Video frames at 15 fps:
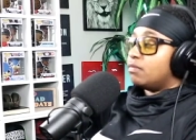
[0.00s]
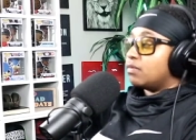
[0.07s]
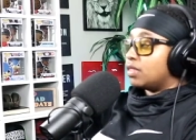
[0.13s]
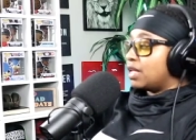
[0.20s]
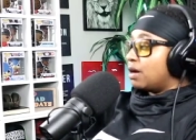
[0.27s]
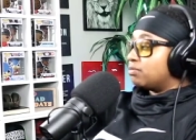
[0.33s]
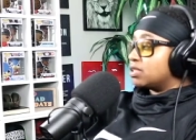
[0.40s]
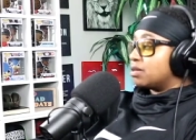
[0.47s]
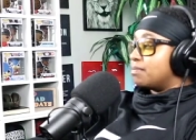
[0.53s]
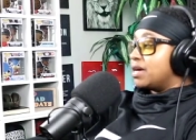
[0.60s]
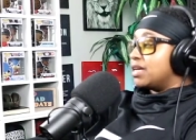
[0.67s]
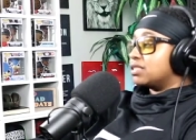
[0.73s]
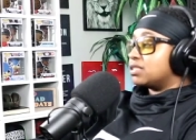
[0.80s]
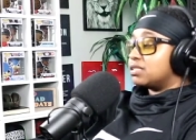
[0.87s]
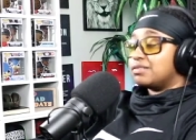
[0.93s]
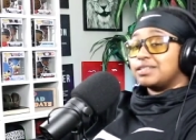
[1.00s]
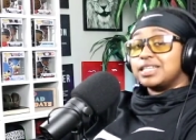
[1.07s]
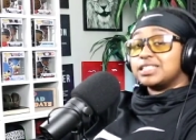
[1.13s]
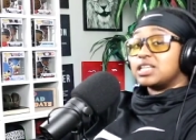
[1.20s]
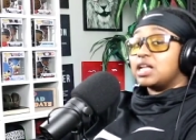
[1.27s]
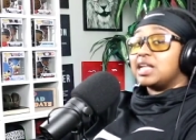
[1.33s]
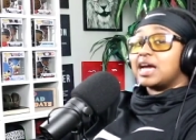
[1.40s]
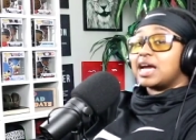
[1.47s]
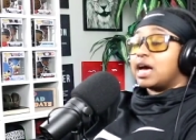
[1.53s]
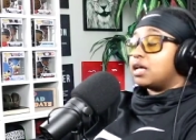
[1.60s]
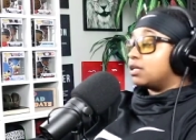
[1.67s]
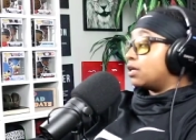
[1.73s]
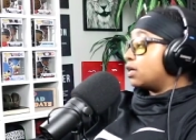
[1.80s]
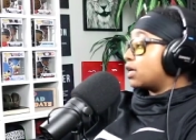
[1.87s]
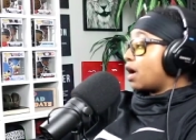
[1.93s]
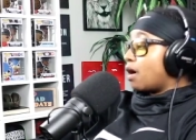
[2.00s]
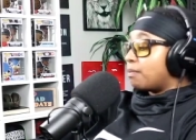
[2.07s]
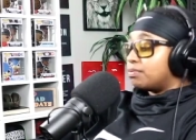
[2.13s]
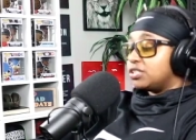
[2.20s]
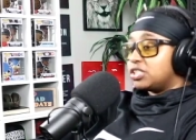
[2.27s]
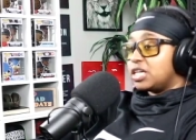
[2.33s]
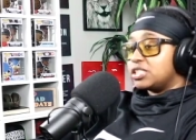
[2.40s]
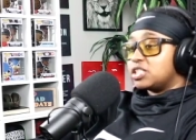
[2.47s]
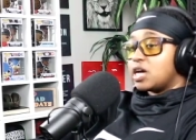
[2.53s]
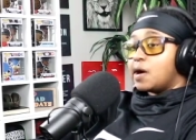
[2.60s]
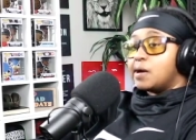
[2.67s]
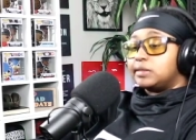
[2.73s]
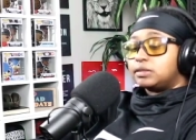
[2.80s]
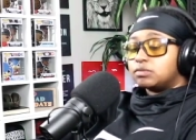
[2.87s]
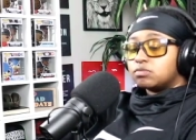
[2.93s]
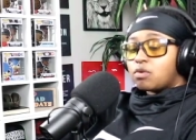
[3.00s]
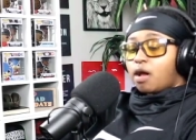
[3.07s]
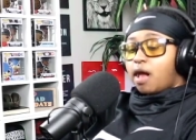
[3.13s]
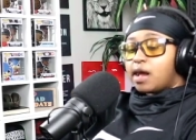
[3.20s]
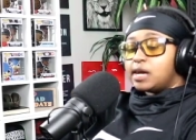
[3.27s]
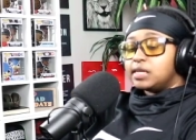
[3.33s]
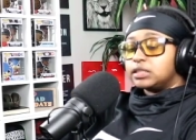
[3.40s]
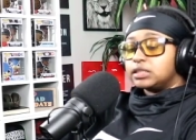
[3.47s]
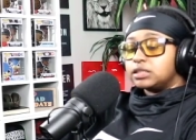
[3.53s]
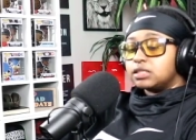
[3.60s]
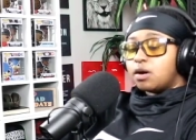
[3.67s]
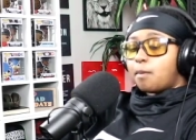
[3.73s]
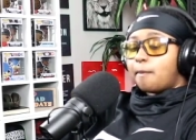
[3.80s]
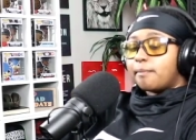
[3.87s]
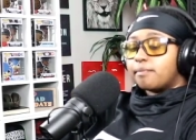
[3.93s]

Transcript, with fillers: That was a mess. That's all I got. Love y'all. Appreciate y'all. Hell yeah.